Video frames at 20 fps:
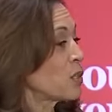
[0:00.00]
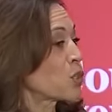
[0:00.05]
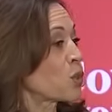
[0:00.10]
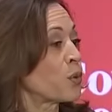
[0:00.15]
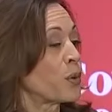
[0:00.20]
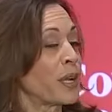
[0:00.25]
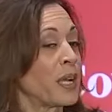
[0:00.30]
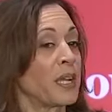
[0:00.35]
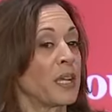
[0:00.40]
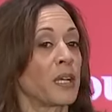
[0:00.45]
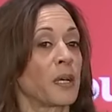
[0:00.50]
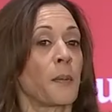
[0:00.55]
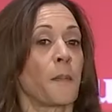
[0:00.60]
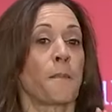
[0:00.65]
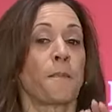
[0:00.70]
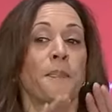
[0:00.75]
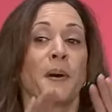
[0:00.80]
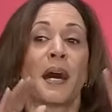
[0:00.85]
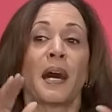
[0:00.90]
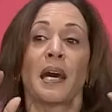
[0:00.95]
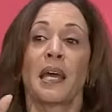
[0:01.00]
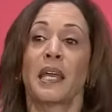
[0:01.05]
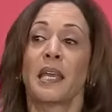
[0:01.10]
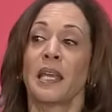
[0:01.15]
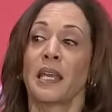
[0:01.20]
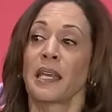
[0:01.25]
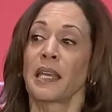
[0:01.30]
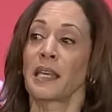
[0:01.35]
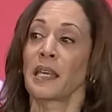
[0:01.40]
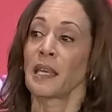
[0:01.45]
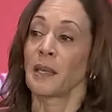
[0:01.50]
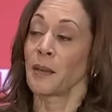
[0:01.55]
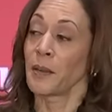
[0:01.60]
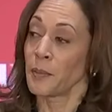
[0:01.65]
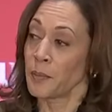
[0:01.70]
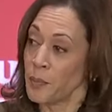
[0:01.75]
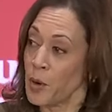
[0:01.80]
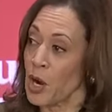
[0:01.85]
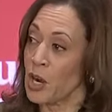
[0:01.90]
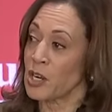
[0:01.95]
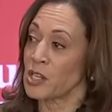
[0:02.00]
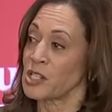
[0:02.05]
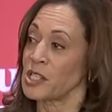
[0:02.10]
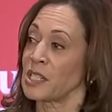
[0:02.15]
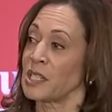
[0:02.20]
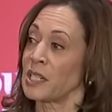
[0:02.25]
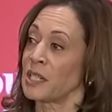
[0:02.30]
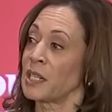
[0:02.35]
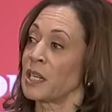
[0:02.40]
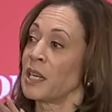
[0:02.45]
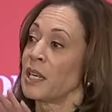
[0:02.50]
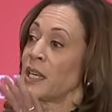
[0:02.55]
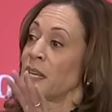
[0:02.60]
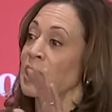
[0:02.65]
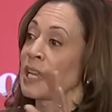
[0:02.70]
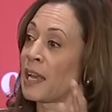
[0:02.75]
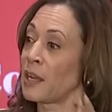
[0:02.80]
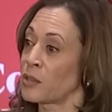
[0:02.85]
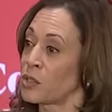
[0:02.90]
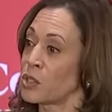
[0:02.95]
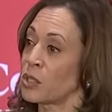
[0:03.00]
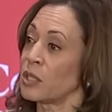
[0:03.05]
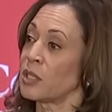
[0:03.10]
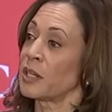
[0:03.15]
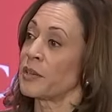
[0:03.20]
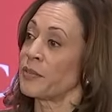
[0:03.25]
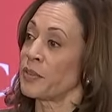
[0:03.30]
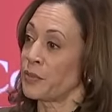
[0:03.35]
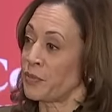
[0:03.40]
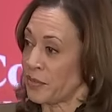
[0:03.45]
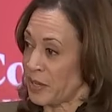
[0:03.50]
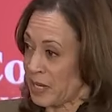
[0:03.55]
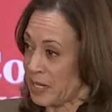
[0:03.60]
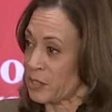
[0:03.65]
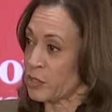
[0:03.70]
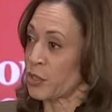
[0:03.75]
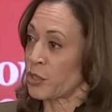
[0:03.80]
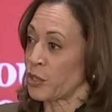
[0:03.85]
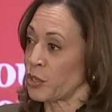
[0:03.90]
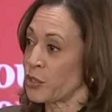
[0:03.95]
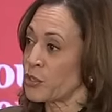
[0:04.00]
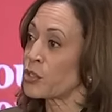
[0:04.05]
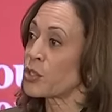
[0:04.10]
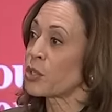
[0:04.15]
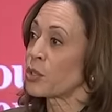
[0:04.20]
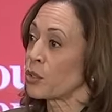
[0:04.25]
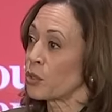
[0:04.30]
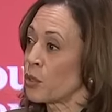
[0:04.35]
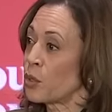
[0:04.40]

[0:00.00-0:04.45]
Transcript: is creating a bipartisan council of advisors